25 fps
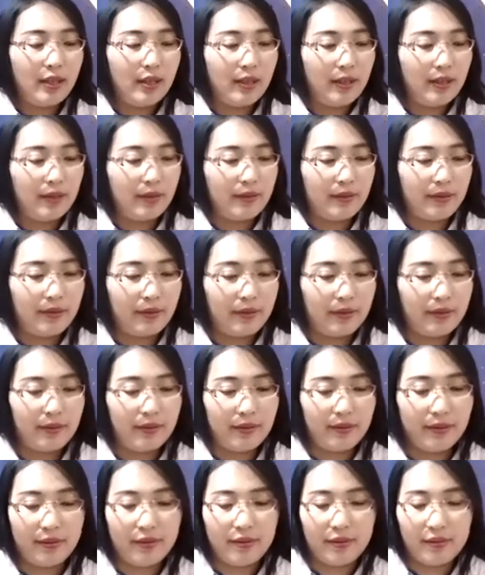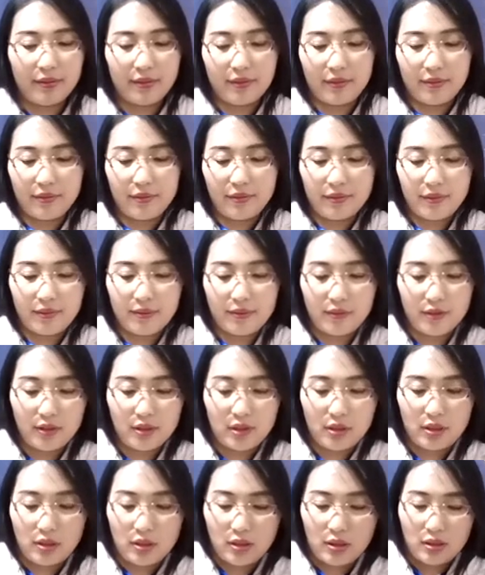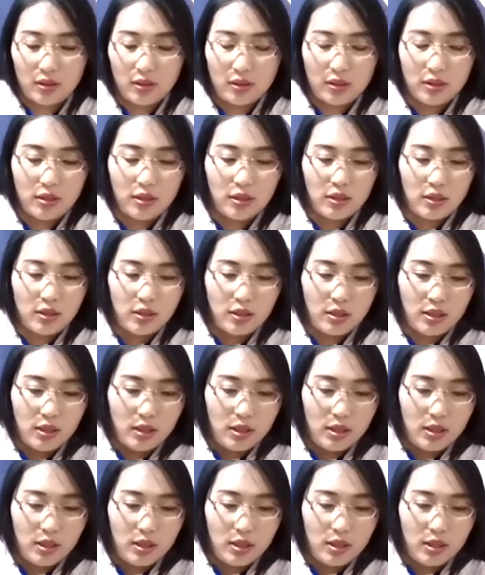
(no one is talking)